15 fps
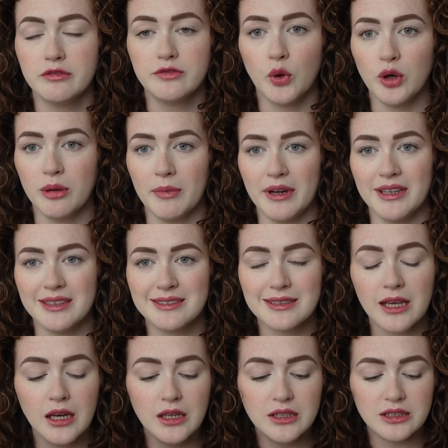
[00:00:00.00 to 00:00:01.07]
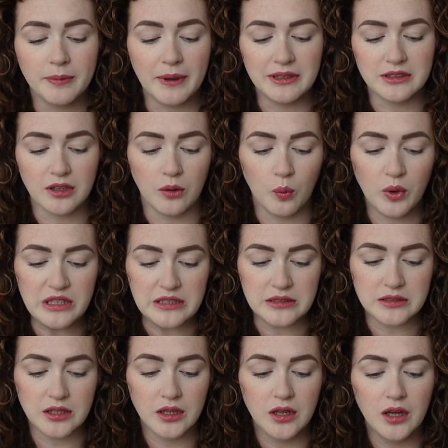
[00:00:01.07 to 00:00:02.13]
40 minutes, depending on
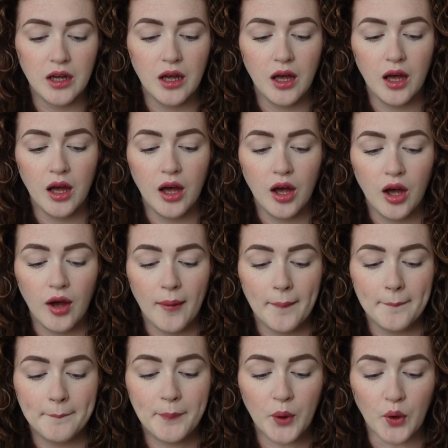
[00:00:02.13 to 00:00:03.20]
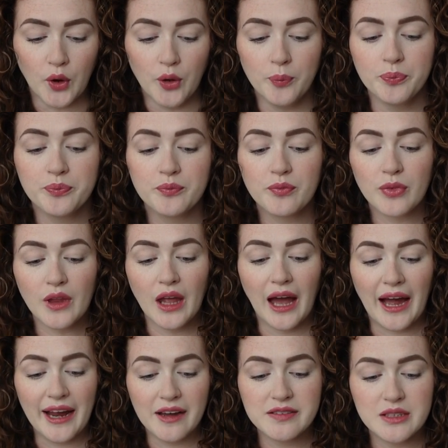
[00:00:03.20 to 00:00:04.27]
wind. But
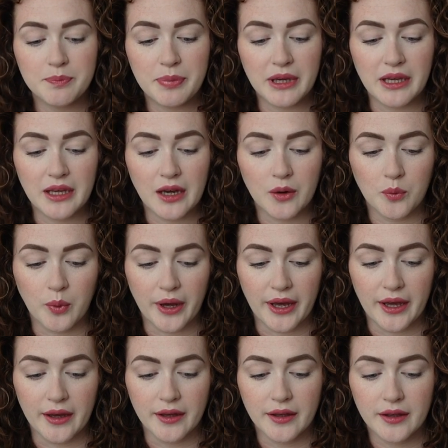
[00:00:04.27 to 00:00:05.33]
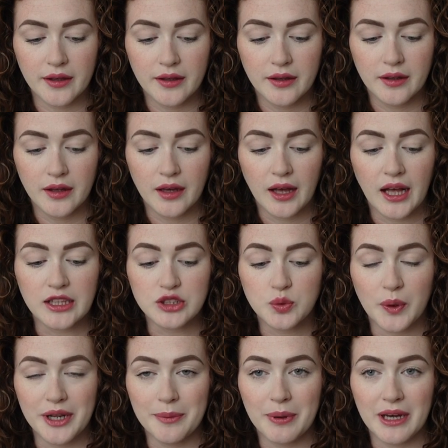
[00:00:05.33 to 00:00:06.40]
I have to be at work at
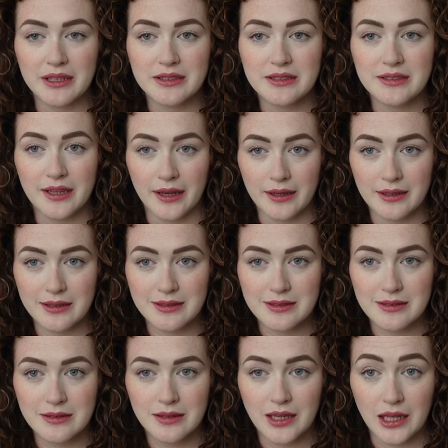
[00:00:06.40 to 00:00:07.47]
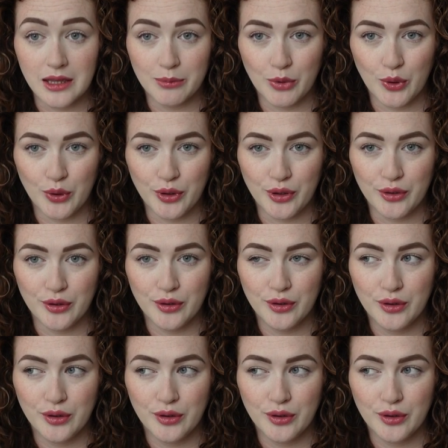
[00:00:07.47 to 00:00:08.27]
20 past 6 in the morning,